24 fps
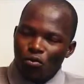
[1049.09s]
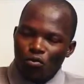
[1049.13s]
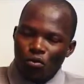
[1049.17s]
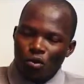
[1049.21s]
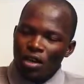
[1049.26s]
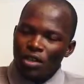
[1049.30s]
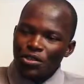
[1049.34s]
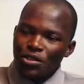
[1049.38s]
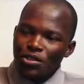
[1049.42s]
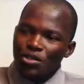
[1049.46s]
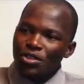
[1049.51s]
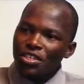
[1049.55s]

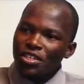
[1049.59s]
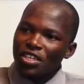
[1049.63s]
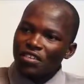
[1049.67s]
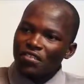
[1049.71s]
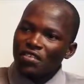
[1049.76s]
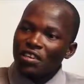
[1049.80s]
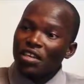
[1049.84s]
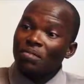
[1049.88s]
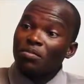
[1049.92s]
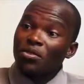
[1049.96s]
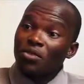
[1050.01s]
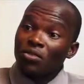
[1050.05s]
one, you don't have
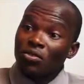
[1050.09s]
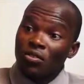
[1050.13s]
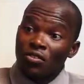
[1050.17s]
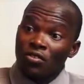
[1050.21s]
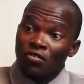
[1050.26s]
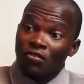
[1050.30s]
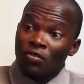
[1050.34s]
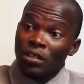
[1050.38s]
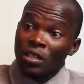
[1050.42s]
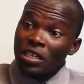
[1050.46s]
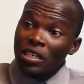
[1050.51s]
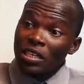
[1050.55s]
episodes
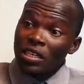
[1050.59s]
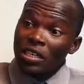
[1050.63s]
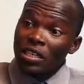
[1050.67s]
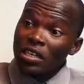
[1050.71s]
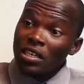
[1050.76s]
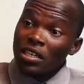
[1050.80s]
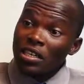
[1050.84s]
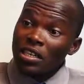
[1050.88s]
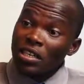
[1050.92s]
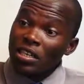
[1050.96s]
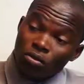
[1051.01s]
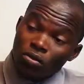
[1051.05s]
of very low
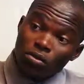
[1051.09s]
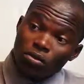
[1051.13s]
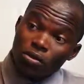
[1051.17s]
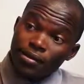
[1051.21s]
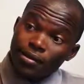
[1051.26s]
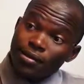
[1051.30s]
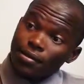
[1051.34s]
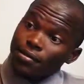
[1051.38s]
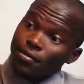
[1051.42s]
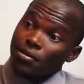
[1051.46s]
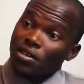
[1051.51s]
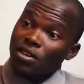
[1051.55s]

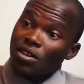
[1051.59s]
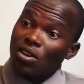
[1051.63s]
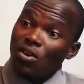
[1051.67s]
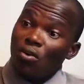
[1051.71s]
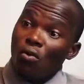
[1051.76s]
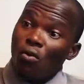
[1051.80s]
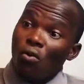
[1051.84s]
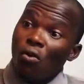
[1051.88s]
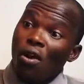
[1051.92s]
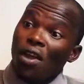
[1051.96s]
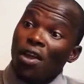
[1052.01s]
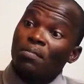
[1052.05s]
glucose
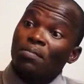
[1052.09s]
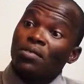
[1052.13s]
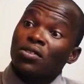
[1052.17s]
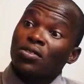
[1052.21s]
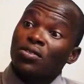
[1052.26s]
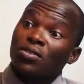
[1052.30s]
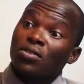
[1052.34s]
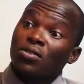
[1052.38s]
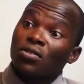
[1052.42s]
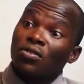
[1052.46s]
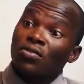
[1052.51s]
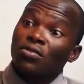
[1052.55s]
or
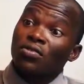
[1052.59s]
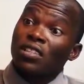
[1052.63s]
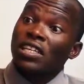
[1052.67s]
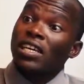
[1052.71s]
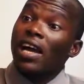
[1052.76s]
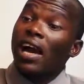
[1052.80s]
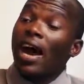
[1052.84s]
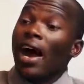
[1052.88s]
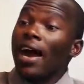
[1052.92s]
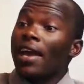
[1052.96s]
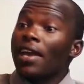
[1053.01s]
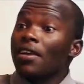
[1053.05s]
episodes of
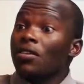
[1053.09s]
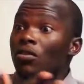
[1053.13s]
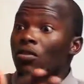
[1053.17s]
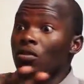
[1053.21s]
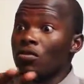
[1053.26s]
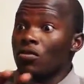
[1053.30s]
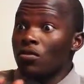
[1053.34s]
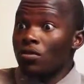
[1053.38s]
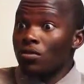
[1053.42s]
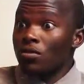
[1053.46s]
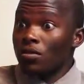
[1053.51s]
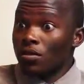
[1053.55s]
very high
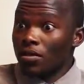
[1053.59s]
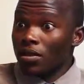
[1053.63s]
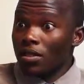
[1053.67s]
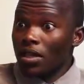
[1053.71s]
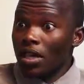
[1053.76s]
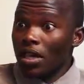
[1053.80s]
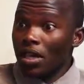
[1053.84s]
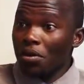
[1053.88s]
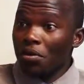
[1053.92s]
glucose.